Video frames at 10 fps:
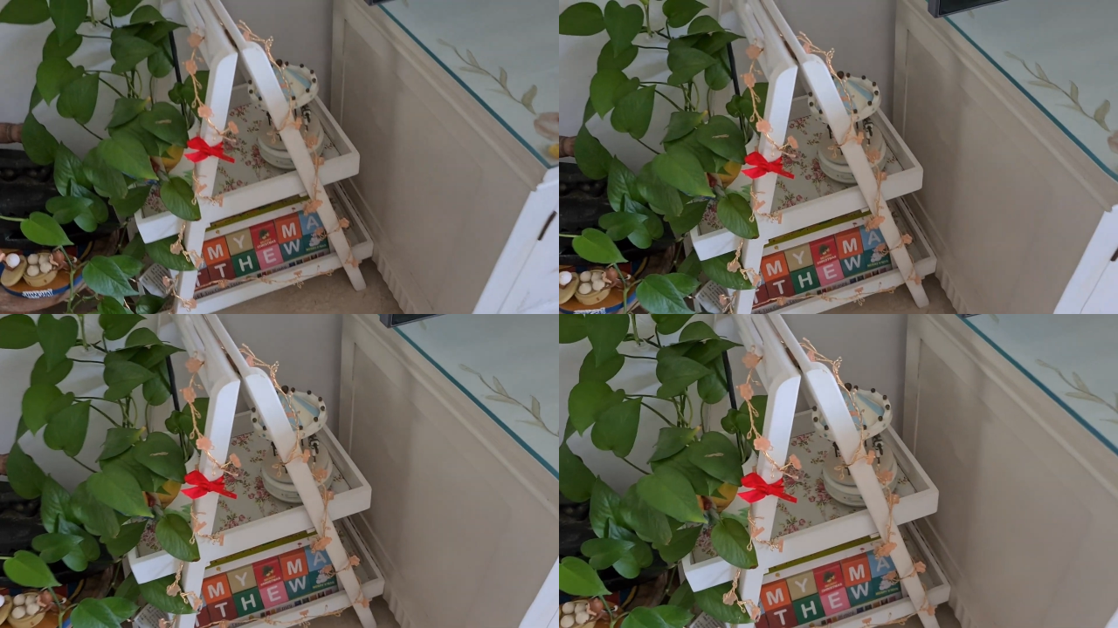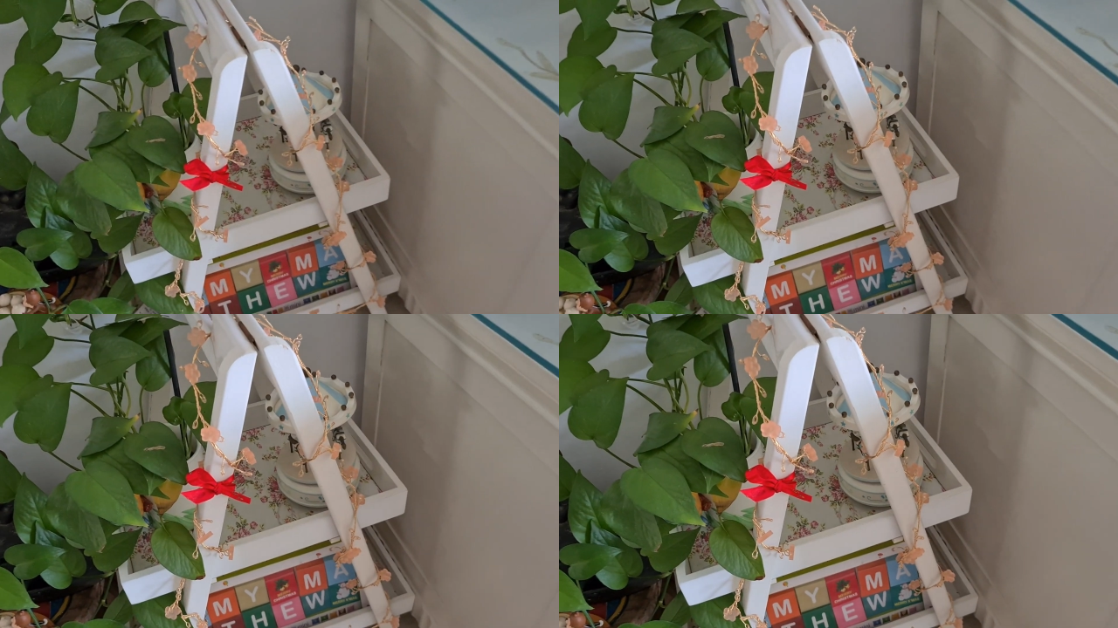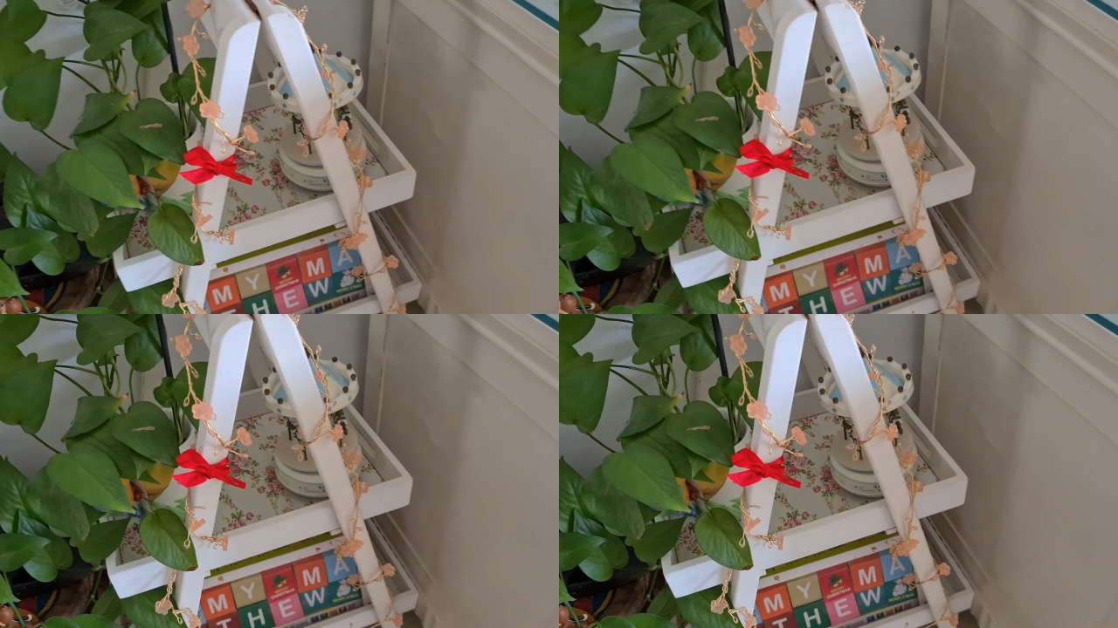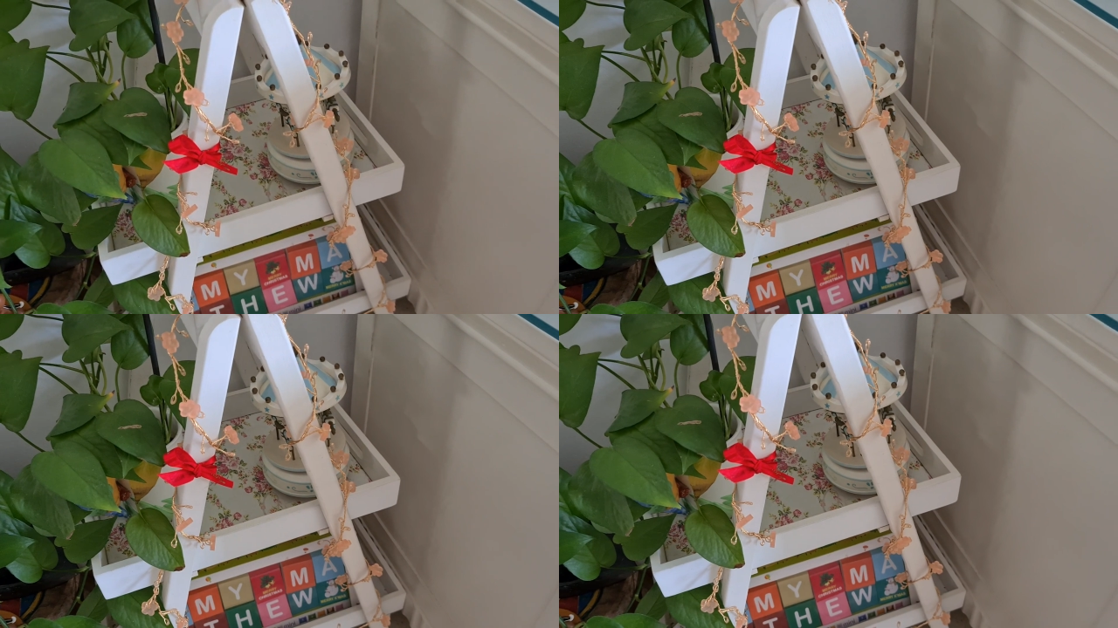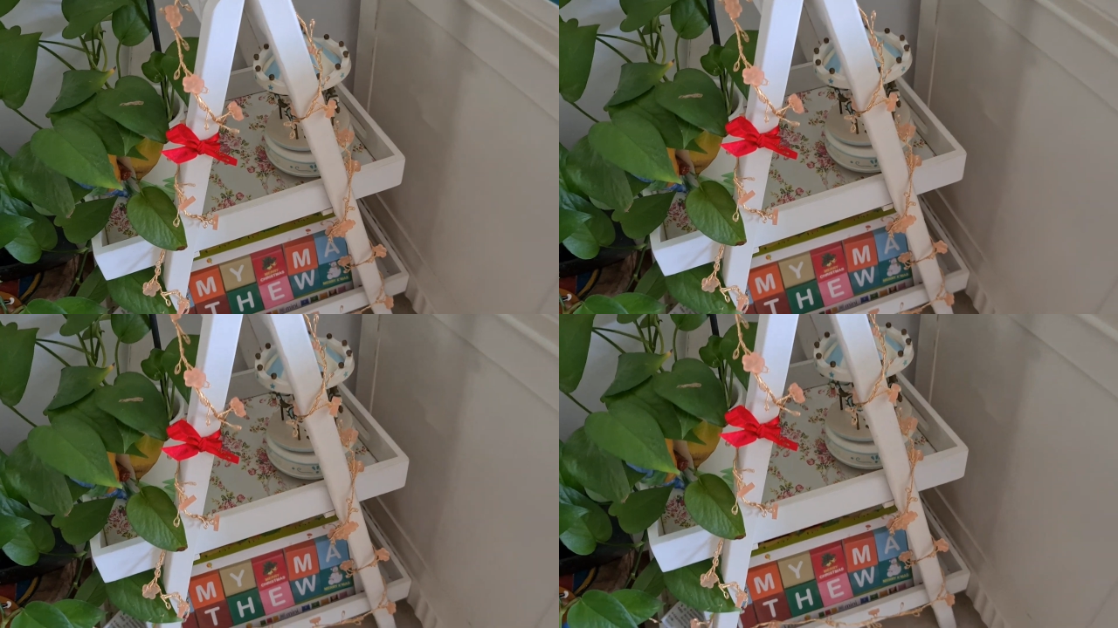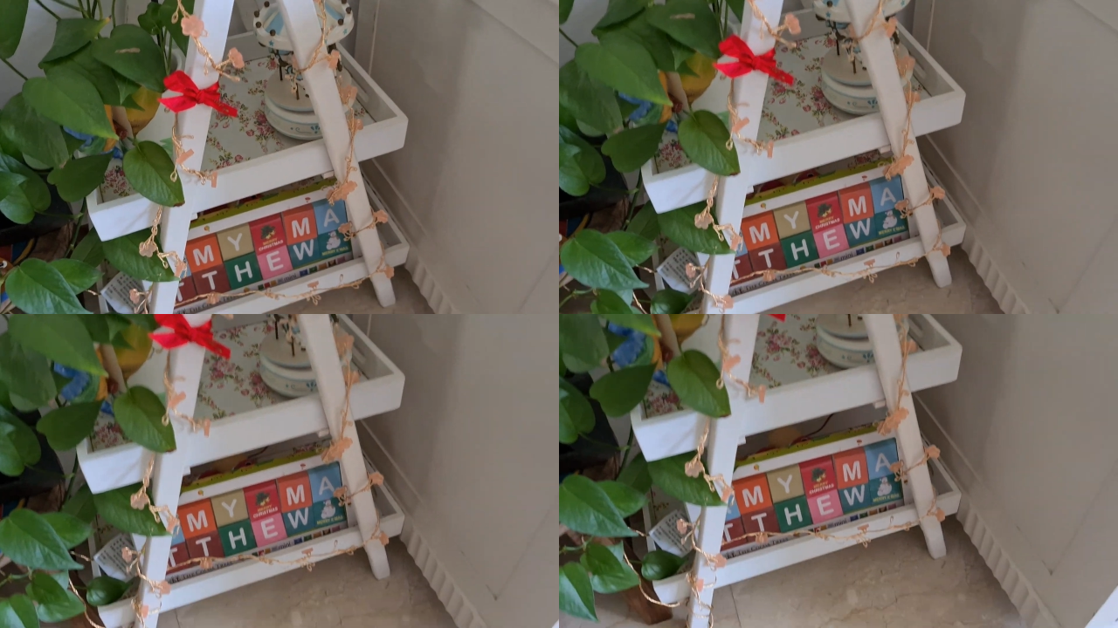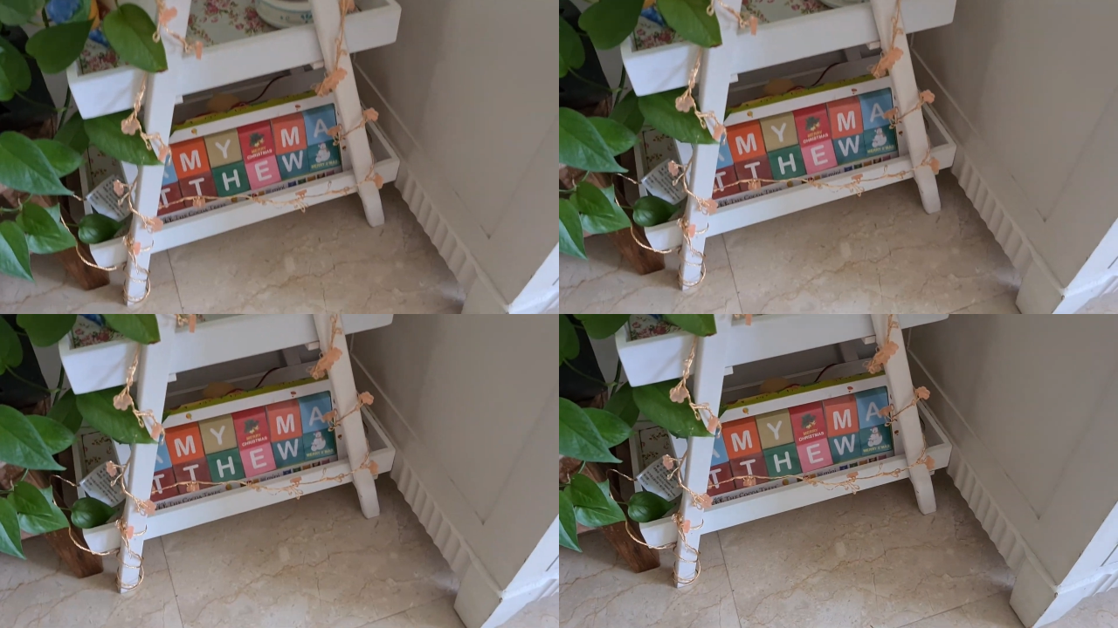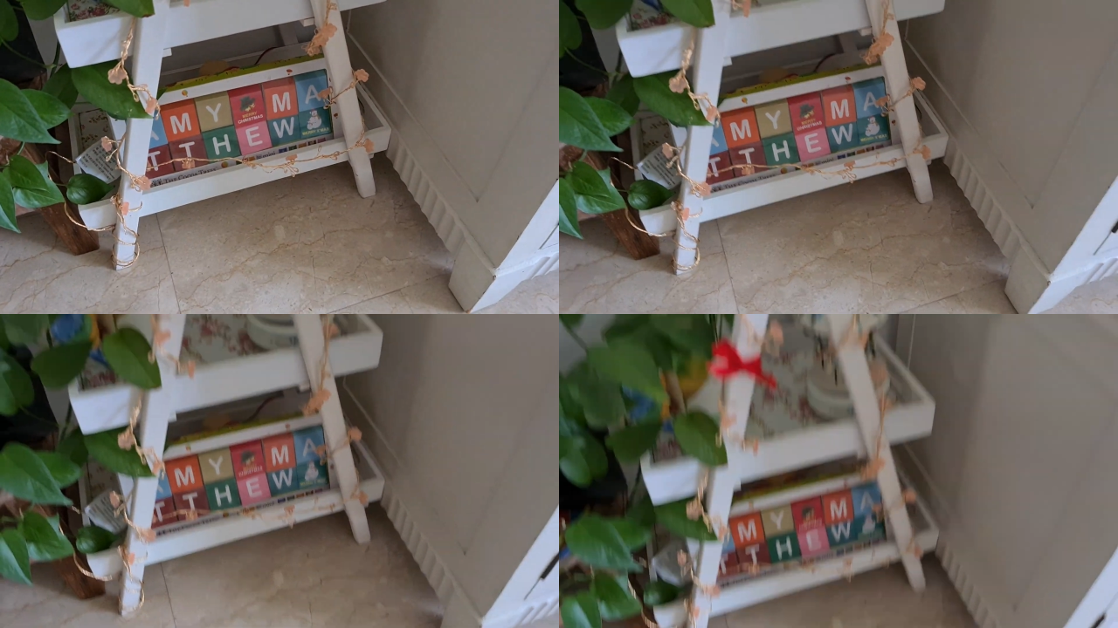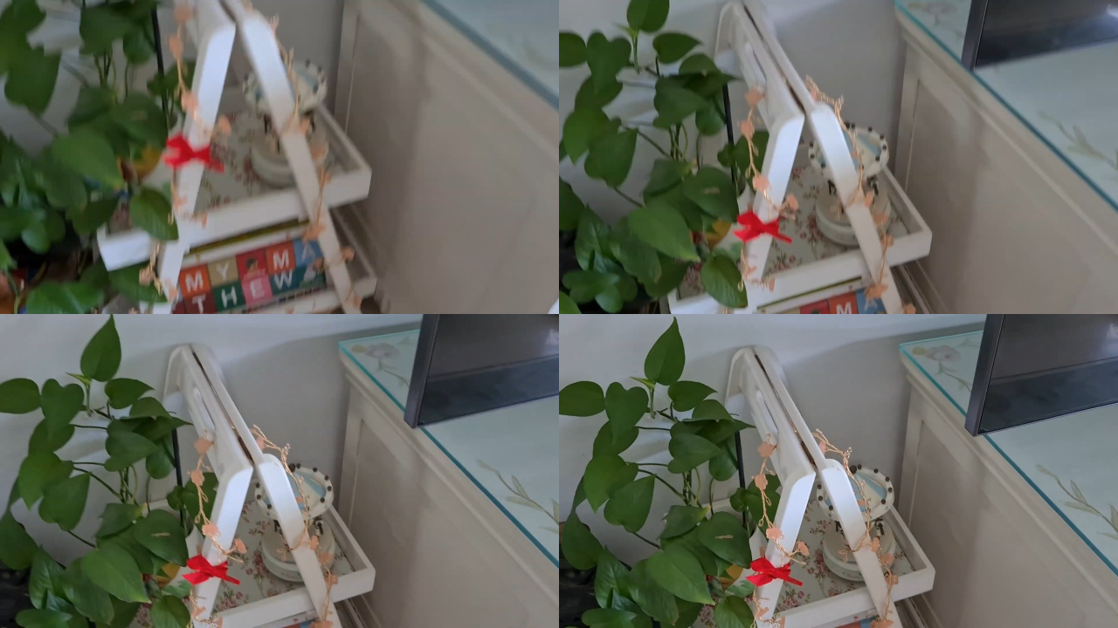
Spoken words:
Nobody's mouth can be seen.